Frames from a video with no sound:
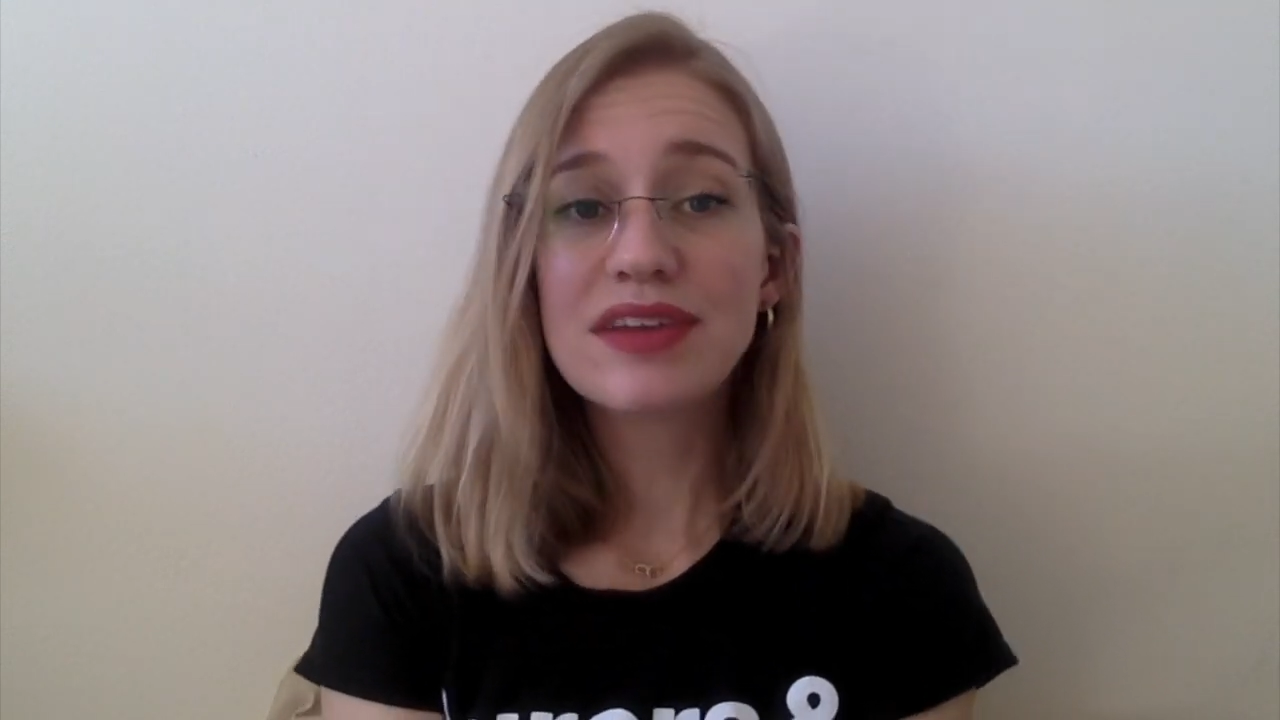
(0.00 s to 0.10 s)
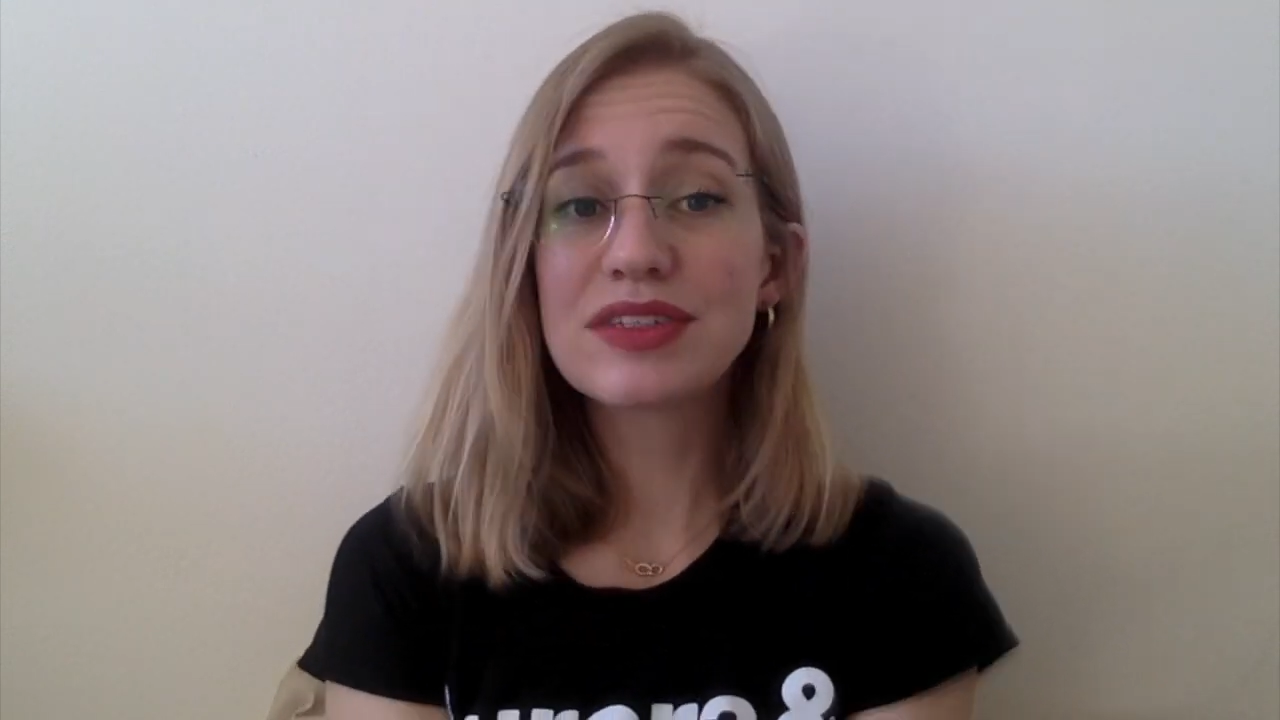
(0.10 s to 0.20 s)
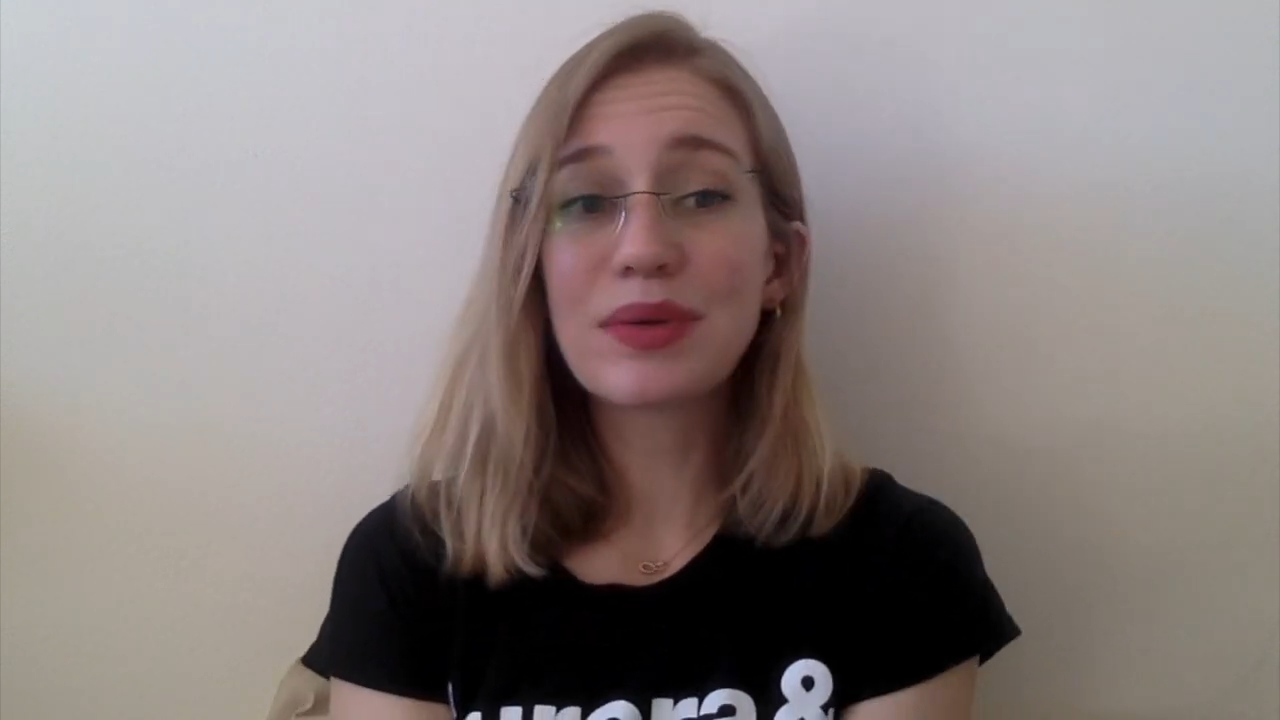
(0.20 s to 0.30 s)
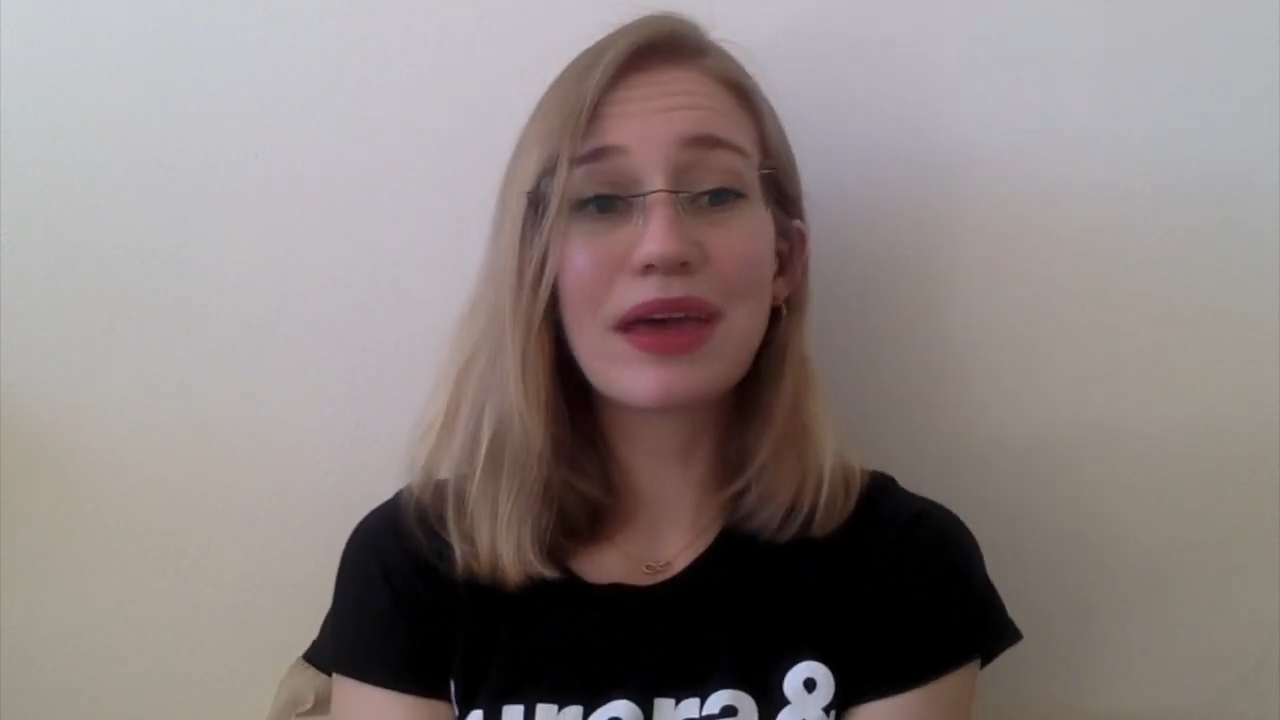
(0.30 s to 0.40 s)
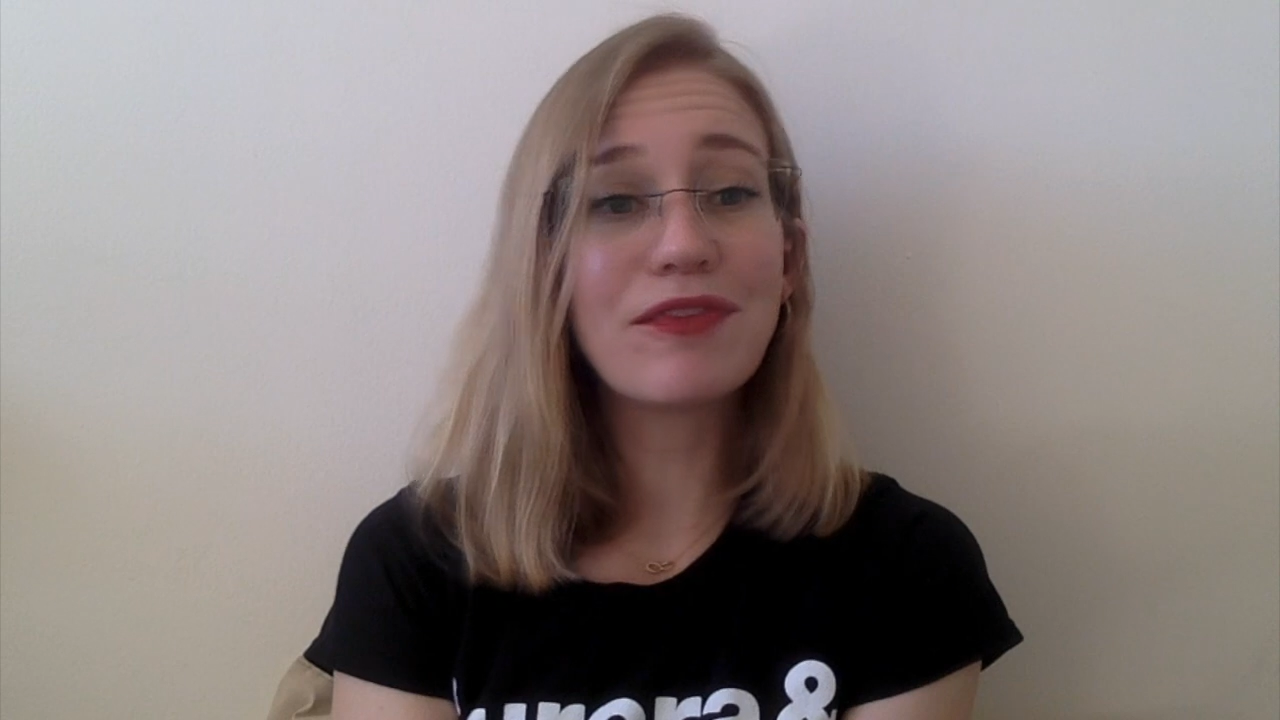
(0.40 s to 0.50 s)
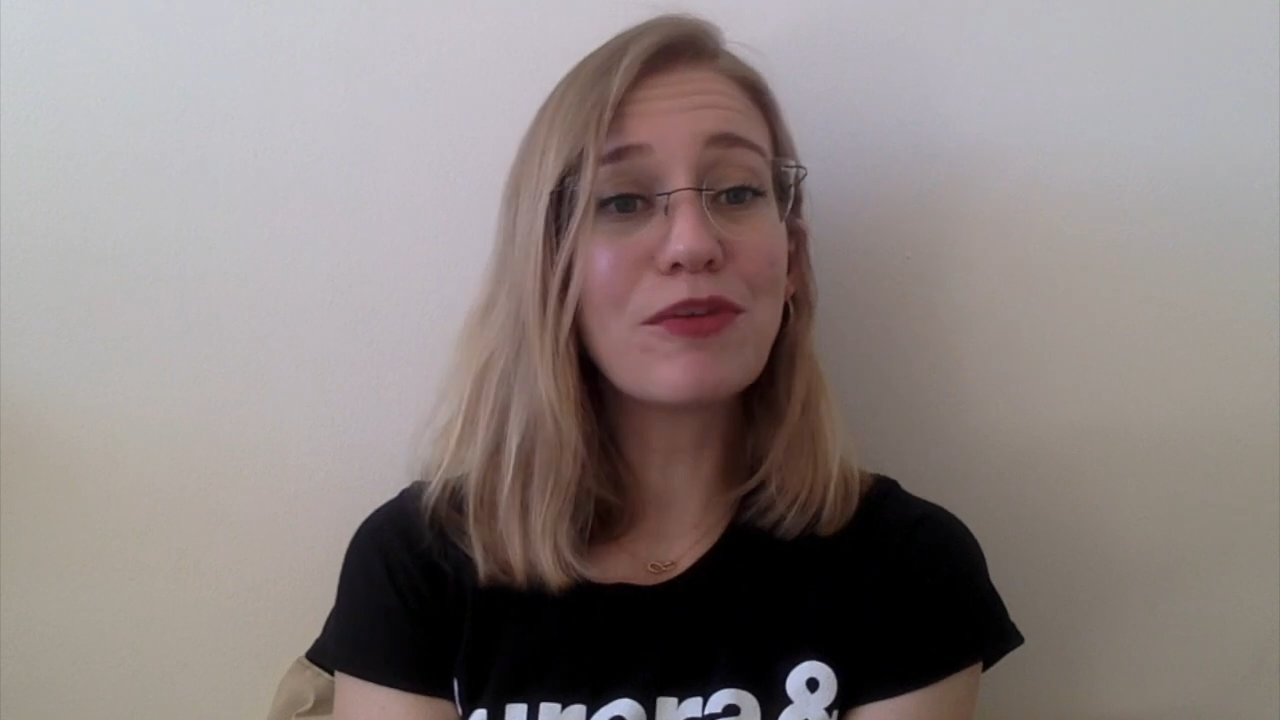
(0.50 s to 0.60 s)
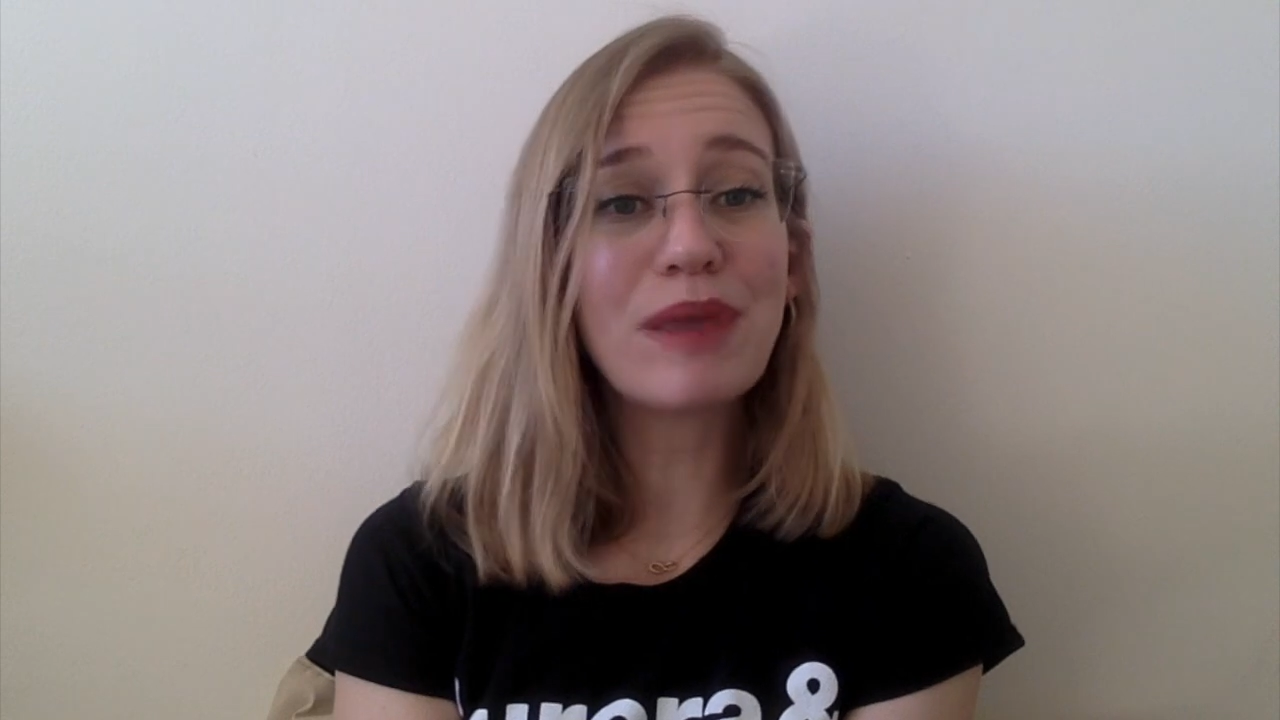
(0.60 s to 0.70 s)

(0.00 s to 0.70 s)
so give your